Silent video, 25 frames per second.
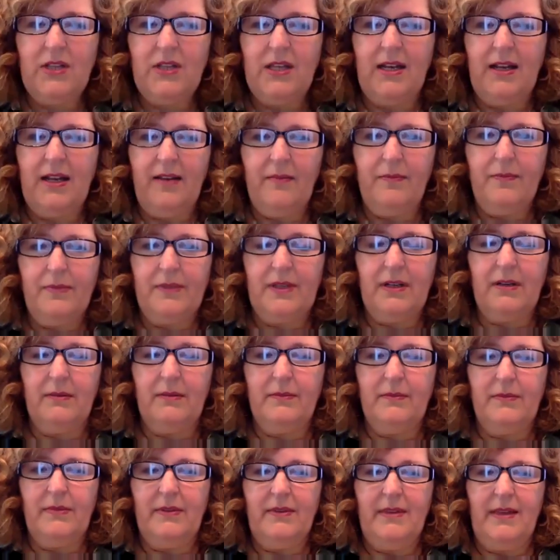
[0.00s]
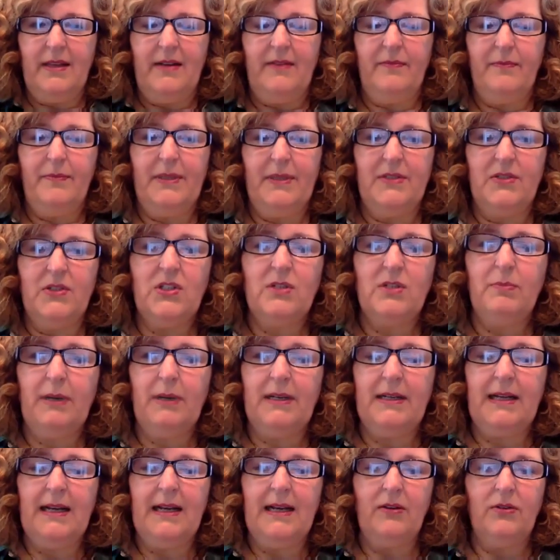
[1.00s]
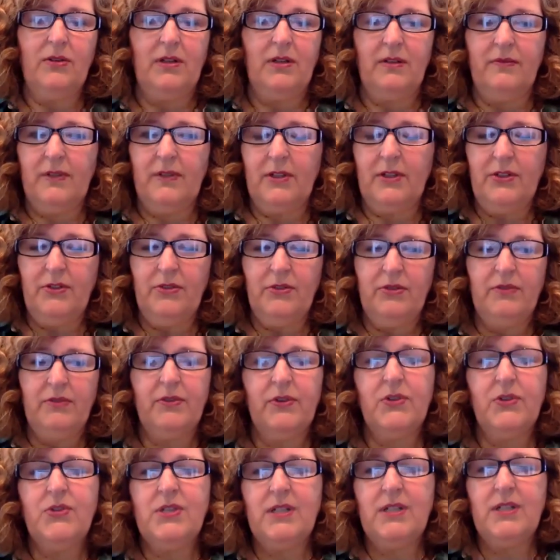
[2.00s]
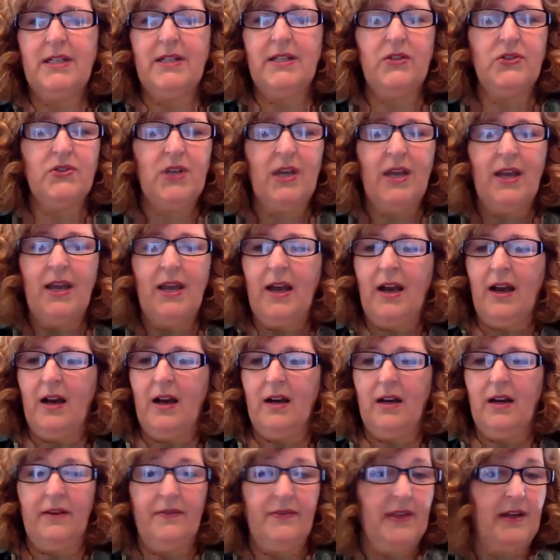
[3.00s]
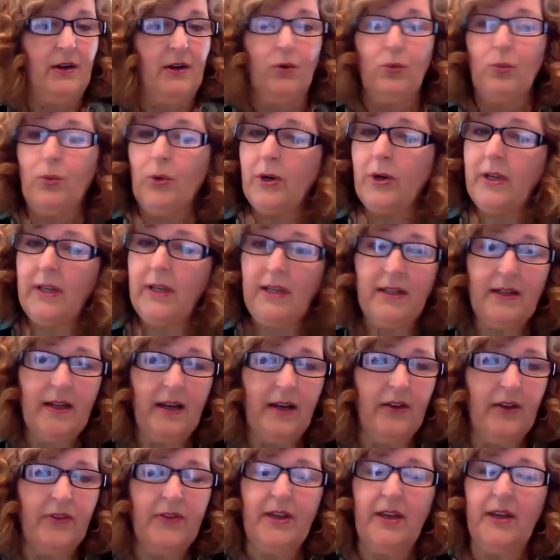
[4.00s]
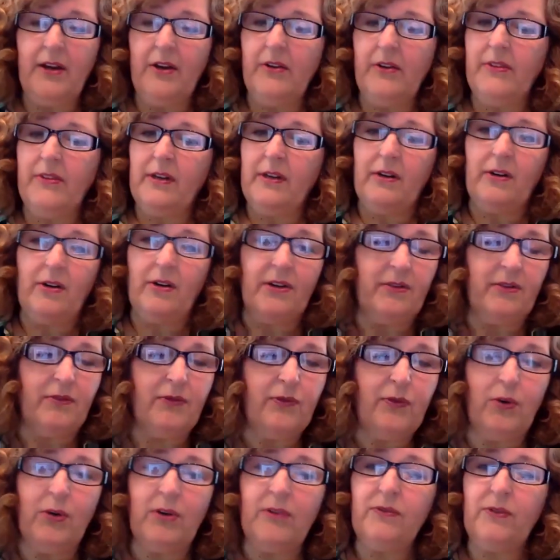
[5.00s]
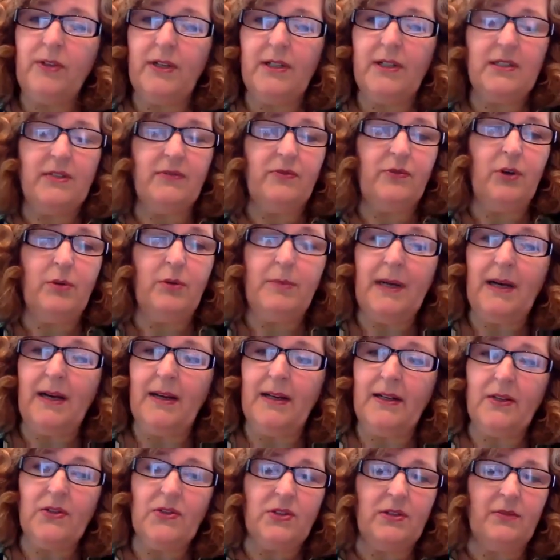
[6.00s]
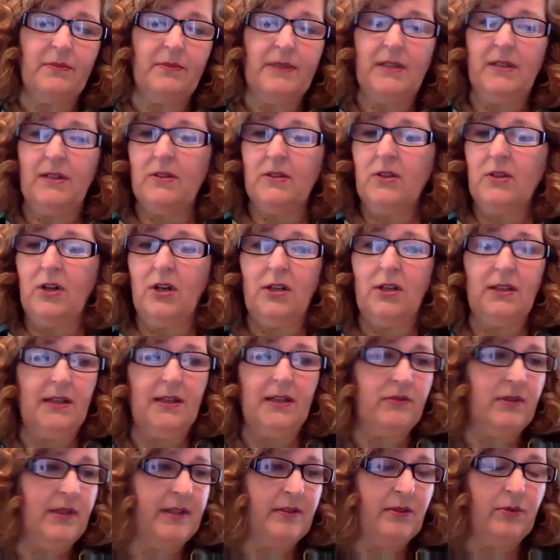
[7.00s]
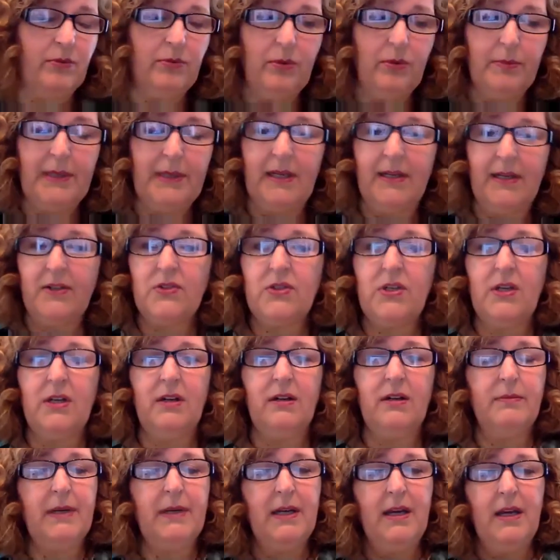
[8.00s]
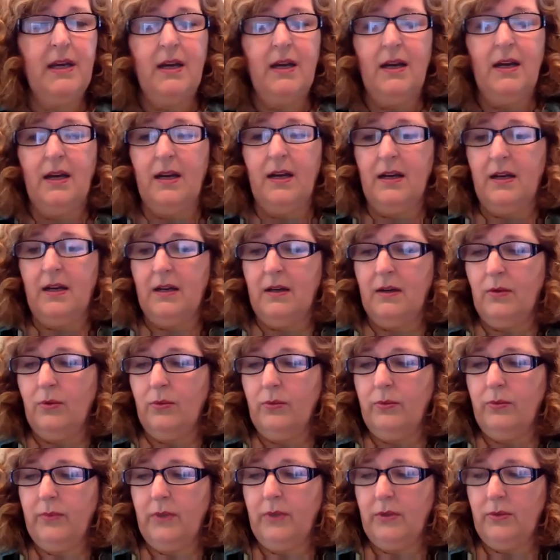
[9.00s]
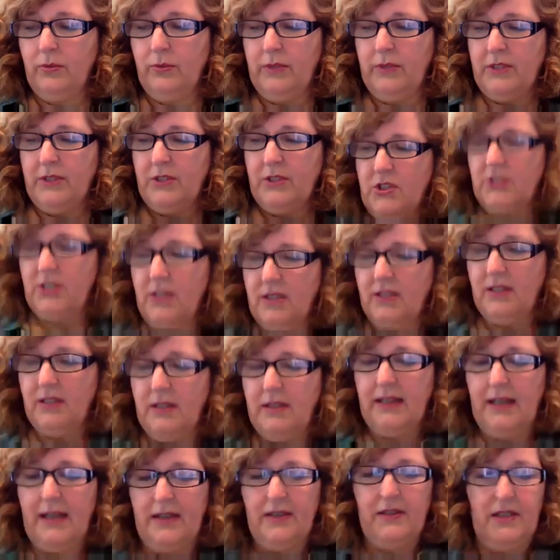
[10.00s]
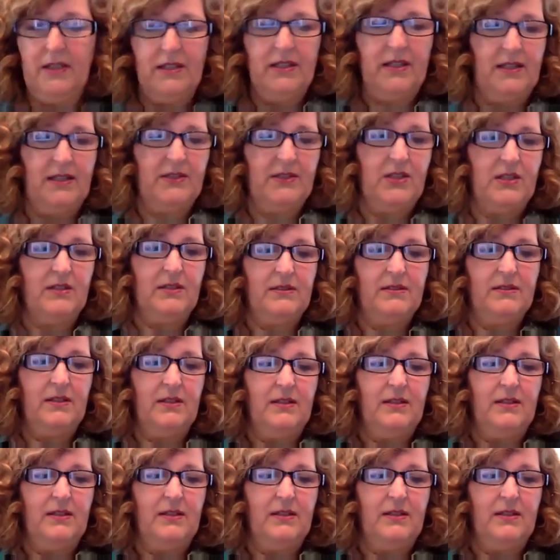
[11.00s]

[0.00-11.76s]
that have been spun out of our universities that are working in healthcare, that are on the forefront of robotics. I mean, I'll call out like the Robotics Hub, which has a